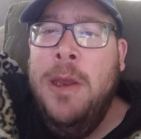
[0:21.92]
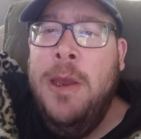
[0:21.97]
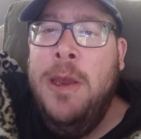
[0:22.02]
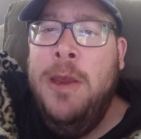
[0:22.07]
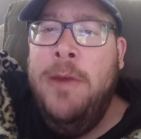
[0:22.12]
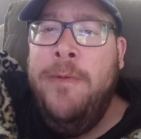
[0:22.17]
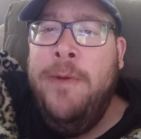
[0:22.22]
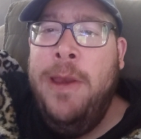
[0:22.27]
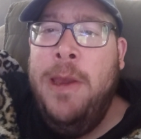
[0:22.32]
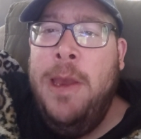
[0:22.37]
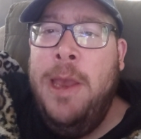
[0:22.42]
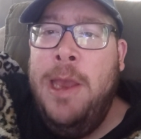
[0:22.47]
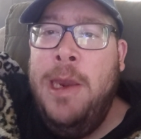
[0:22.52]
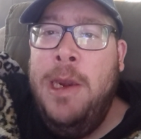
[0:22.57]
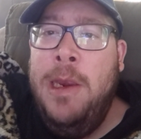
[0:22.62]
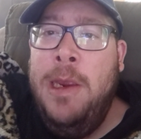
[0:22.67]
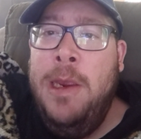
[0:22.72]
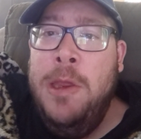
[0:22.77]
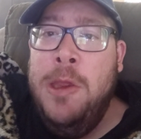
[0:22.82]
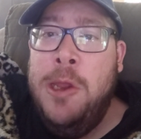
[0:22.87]
If
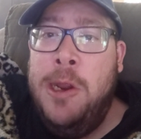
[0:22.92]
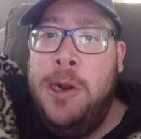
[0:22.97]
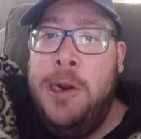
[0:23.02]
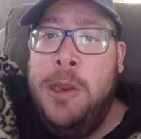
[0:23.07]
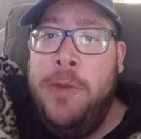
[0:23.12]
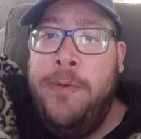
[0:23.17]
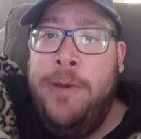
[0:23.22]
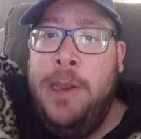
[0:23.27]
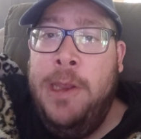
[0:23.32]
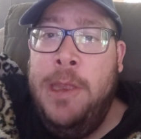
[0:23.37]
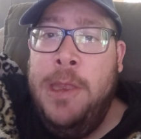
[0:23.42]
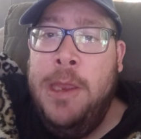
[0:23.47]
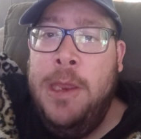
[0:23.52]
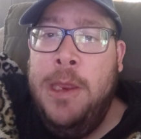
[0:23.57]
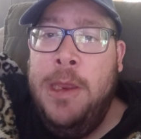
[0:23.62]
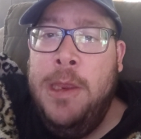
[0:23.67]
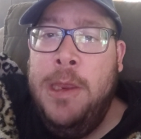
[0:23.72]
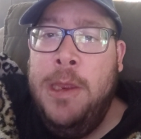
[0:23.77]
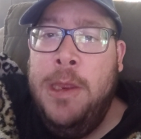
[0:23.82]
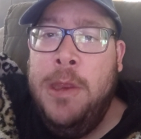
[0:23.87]
any Giants fan
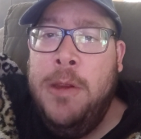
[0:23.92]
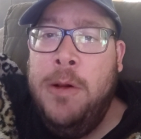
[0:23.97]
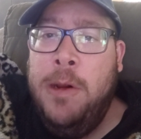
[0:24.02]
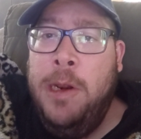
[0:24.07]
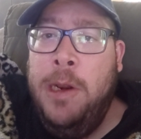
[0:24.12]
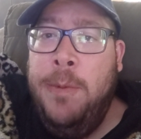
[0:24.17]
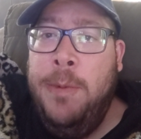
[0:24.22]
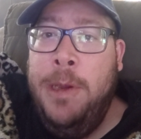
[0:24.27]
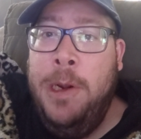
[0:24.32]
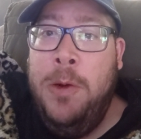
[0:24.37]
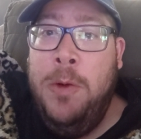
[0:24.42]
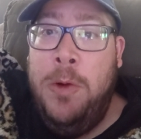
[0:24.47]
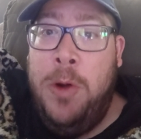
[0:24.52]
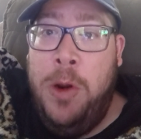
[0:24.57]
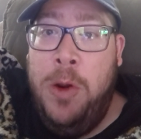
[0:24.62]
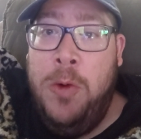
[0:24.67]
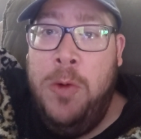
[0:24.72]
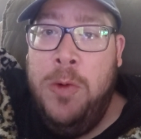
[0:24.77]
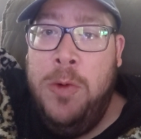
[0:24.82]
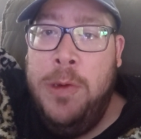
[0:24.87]
sees this or anybody who
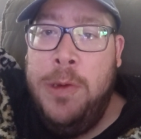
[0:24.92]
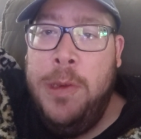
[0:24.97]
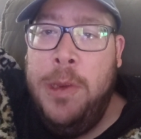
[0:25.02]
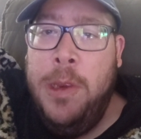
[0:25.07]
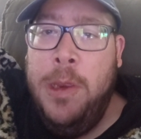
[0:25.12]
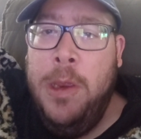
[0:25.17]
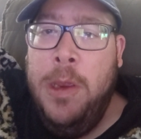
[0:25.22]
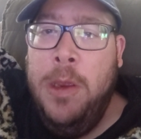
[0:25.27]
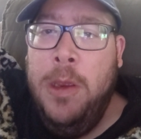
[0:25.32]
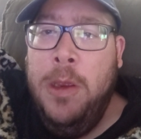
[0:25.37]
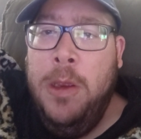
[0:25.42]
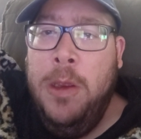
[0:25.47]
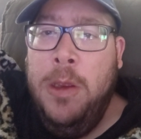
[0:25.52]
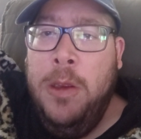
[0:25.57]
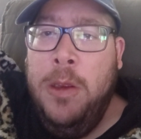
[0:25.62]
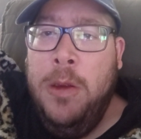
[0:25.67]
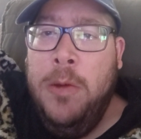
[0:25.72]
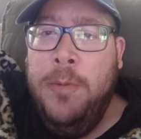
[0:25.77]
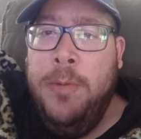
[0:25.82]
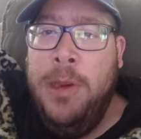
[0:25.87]
knows,
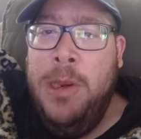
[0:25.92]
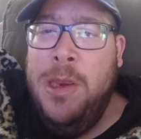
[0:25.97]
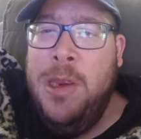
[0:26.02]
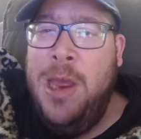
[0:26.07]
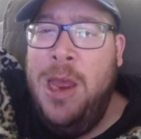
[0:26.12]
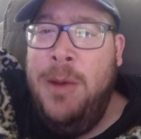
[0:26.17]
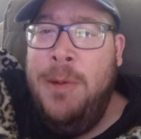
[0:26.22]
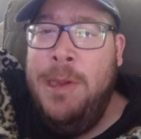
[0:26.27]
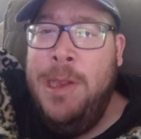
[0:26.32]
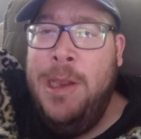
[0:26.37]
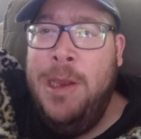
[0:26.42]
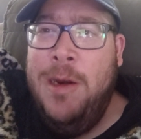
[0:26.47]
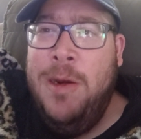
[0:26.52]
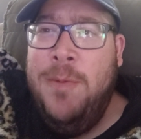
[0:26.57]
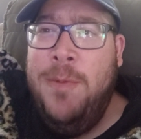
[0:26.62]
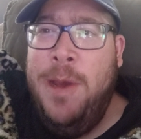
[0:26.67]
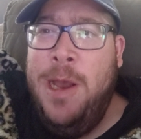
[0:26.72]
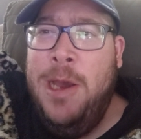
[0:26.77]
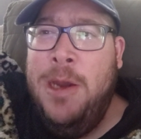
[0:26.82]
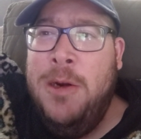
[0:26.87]
please comment down at
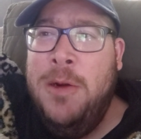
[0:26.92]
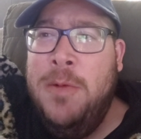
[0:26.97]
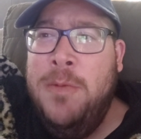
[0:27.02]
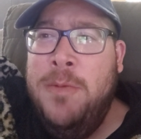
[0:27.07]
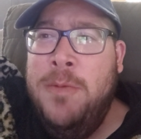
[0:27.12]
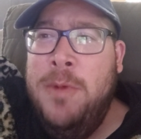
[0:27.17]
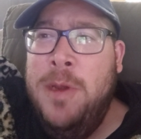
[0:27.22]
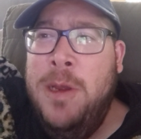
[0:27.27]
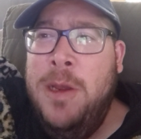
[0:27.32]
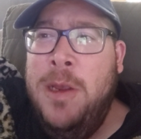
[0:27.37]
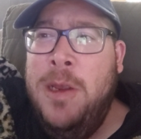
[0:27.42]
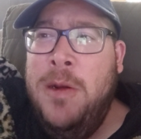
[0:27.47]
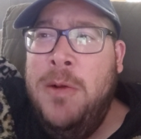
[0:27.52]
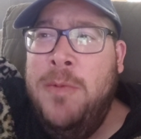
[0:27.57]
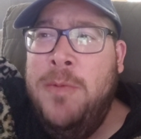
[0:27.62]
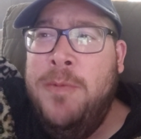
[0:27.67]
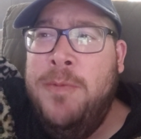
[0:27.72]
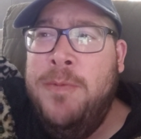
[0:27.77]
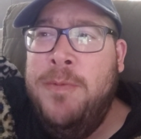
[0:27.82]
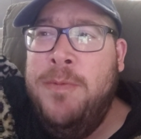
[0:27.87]
the bottom.
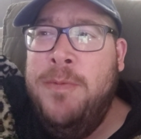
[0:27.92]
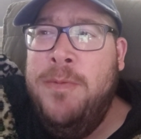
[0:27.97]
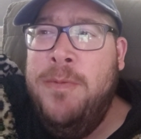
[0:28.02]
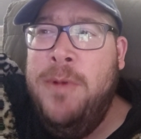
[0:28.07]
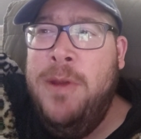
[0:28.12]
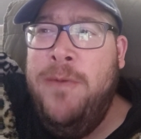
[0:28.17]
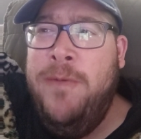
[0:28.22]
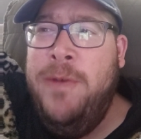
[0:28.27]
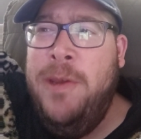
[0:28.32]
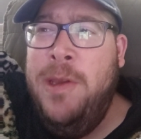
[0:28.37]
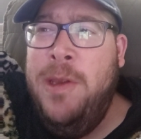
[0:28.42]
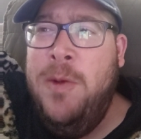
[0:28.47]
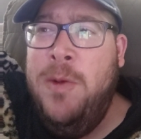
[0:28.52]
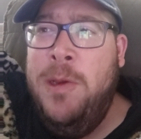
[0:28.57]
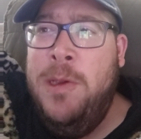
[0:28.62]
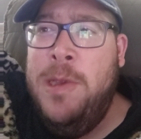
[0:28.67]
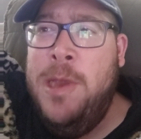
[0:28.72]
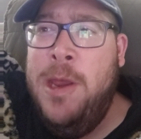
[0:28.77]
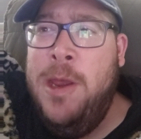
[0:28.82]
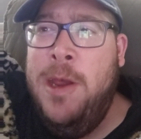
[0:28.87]
I if you do
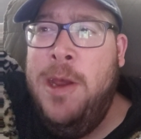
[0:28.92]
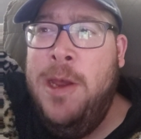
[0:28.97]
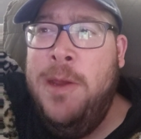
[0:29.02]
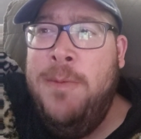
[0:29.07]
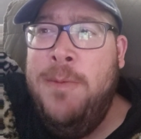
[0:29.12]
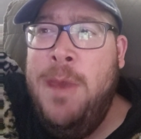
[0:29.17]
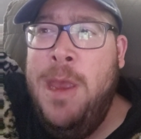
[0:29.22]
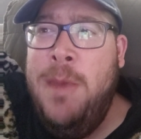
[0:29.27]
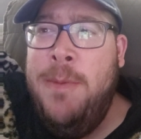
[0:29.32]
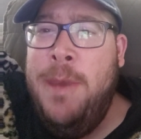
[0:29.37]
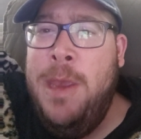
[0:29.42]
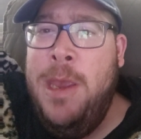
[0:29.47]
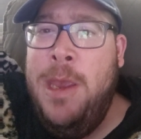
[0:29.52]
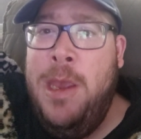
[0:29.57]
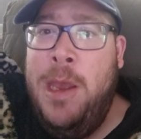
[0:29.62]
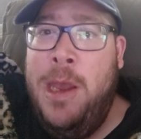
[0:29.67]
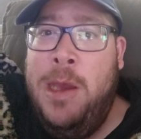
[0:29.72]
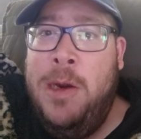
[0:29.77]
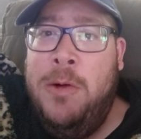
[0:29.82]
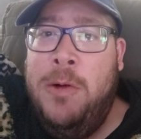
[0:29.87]
it in time,
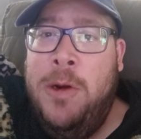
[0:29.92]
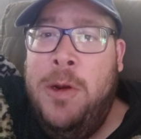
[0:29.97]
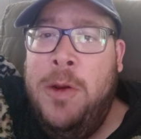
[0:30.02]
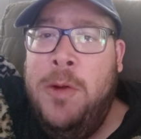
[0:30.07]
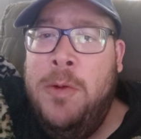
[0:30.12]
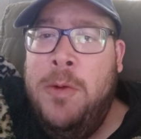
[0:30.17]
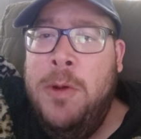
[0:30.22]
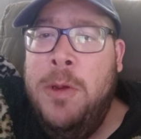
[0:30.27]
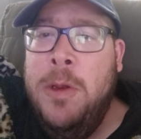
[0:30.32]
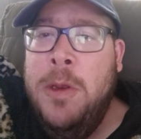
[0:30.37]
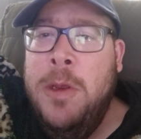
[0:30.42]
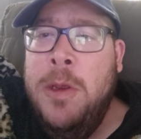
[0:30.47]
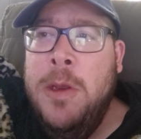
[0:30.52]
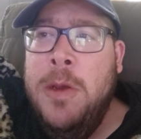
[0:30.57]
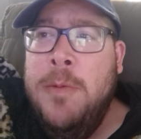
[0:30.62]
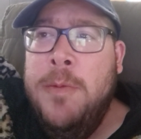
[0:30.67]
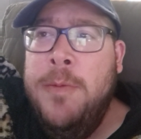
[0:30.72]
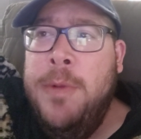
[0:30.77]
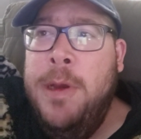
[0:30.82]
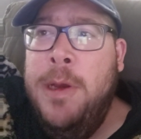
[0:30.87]
maybe. I don't know.
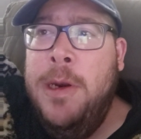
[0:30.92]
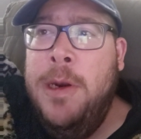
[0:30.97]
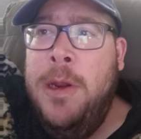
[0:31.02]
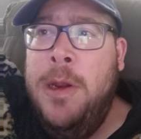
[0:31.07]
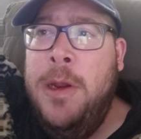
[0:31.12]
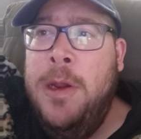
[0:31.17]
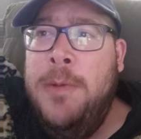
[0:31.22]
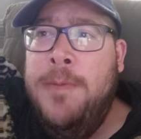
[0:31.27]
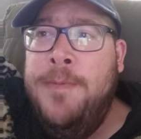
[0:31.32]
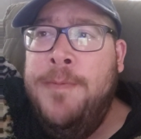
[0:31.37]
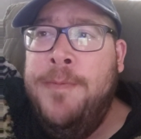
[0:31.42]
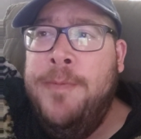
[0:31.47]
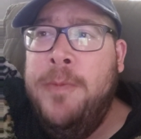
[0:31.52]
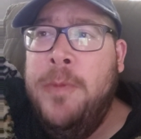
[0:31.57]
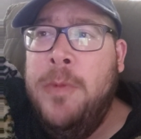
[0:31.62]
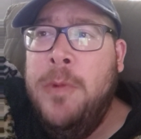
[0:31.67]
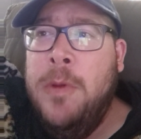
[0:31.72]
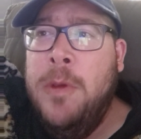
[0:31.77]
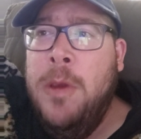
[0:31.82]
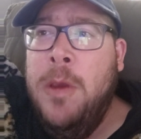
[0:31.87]
But um,
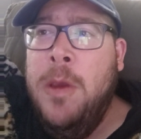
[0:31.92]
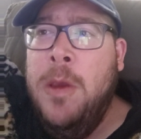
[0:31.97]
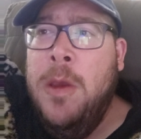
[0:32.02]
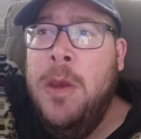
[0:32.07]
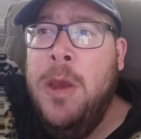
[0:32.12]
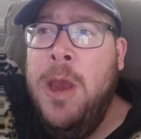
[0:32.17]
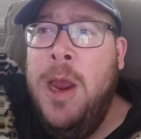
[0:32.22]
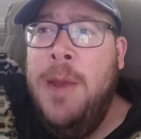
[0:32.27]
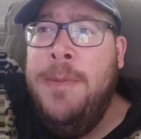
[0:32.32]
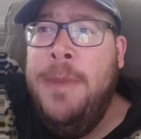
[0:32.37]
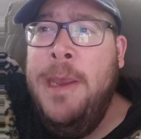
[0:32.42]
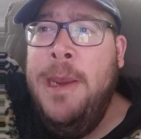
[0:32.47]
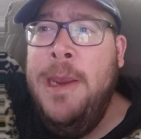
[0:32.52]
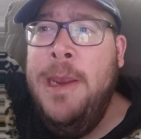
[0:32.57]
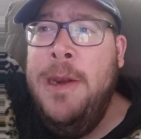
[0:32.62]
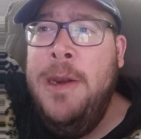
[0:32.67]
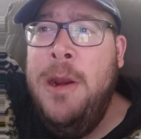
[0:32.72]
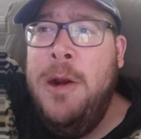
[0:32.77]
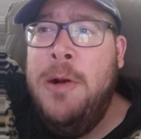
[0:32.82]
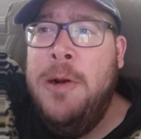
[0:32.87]
I'm
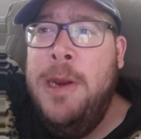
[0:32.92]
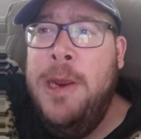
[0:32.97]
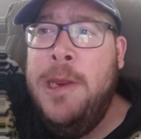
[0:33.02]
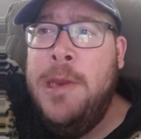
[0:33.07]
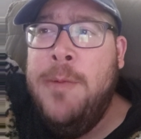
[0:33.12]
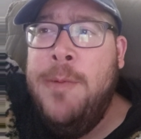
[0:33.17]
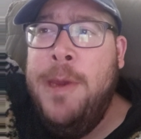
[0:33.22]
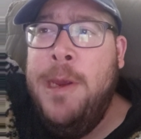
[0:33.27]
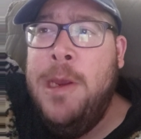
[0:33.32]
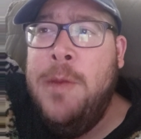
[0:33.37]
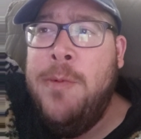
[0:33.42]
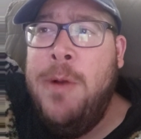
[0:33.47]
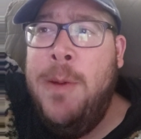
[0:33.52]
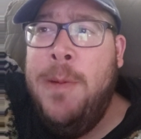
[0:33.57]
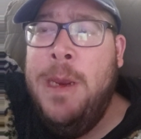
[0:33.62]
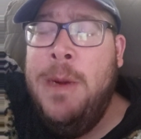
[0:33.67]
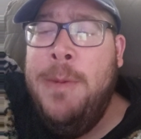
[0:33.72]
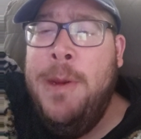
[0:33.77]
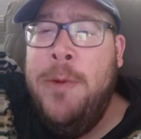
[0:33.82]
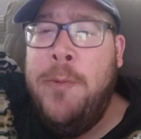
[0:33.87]
thinking our next pick is
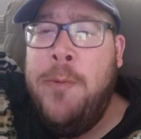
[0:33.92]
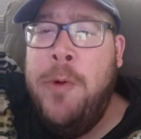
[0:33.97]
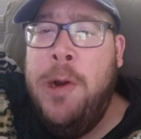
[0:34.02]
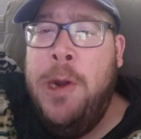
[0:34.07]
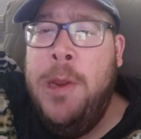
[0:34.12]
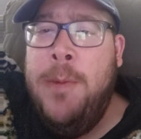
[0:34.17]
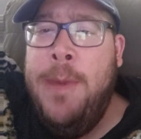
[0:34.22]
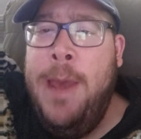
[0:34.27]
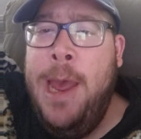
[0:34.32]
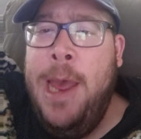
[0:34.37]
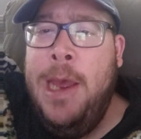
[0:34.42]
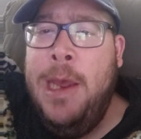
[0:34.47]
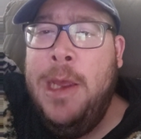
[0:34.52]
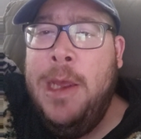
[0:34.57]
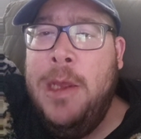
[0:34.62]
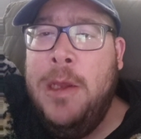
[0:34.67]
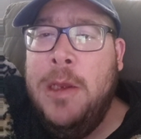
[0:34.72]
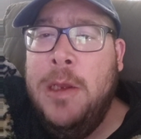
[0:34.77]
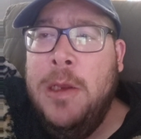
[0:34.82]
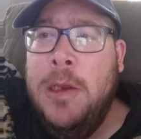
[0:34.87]
probably going to be a running back.